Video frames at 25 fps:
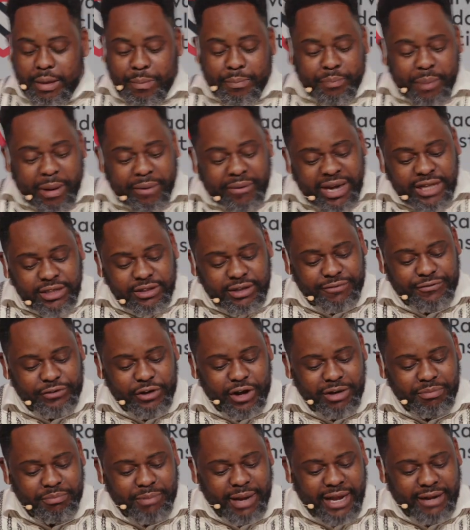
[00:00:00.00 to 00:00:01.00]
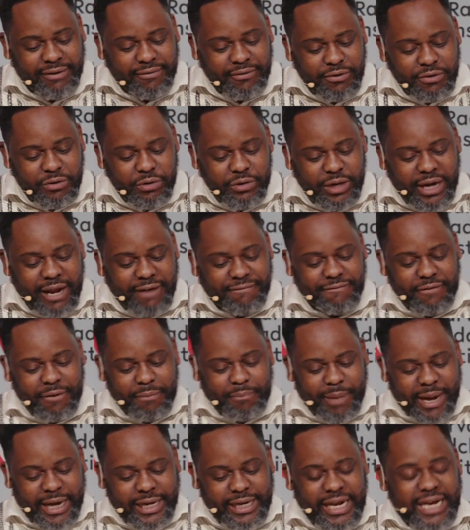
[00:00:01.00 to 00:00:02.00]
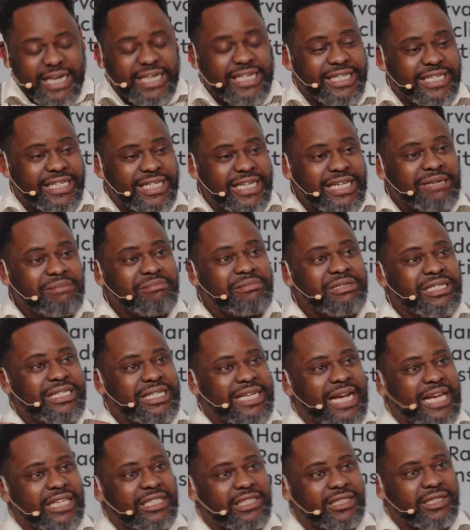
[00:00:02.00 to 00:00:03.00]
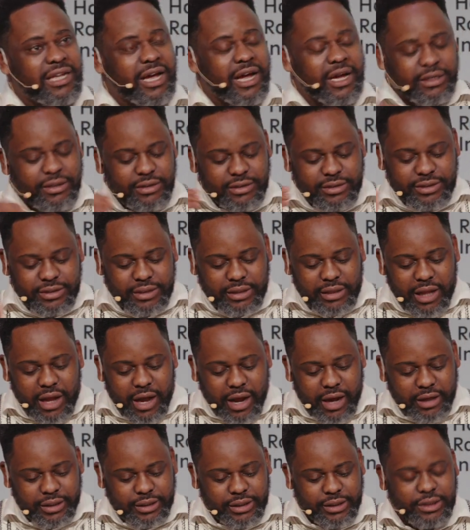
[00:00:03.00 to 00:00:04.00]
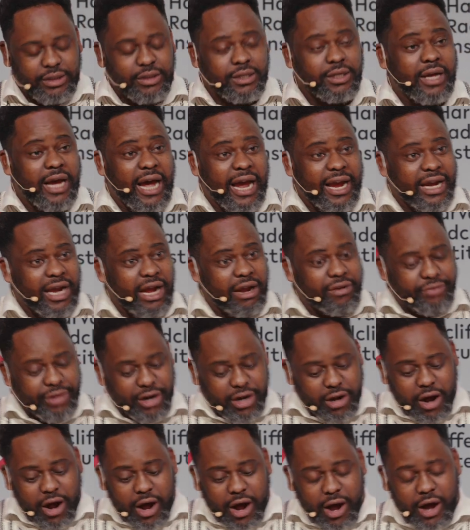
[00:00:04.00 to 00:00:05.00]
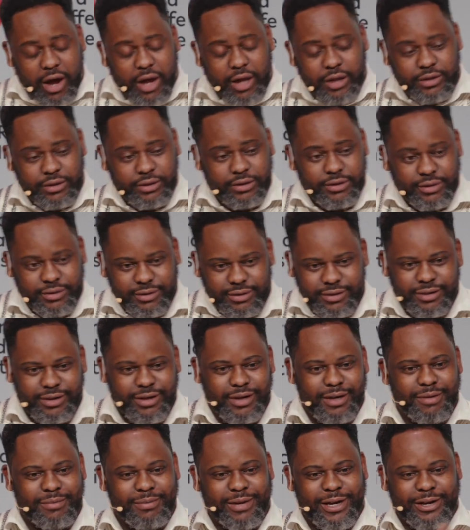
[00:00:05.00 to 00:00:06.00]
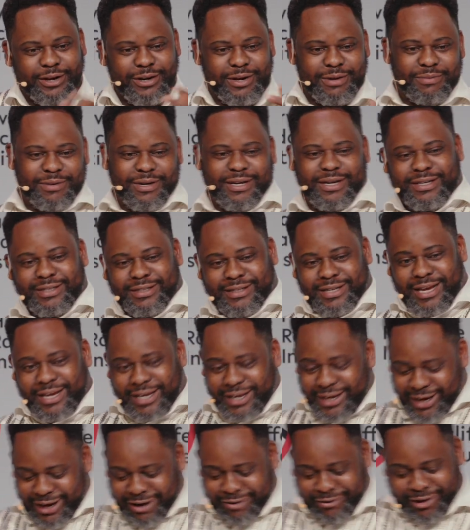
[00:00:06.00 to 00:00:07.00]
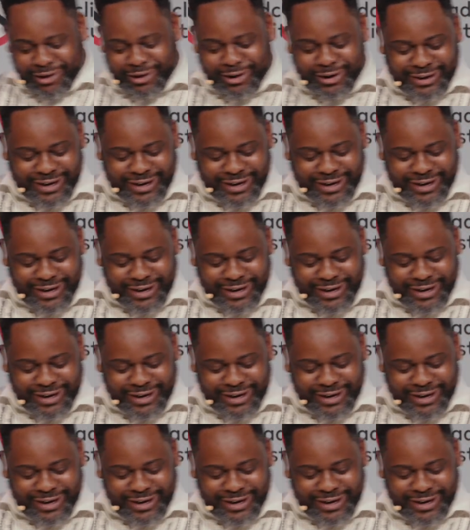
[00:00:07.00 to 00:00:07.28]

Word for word: Parents of young men who left for Panya deemed their sons lost. I can recall, uh, my younger brother is here, he can recall